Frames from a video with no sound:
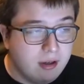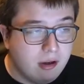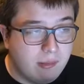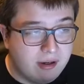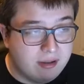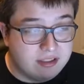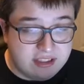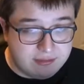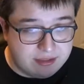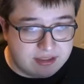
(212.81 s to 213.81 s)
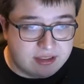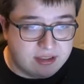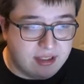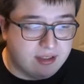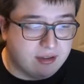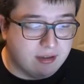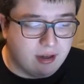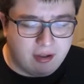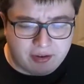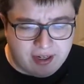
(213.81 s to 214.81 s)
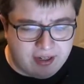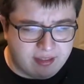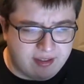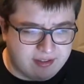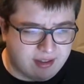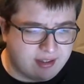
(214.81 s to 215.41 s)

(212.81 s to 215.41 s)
about achievements and other kind of things like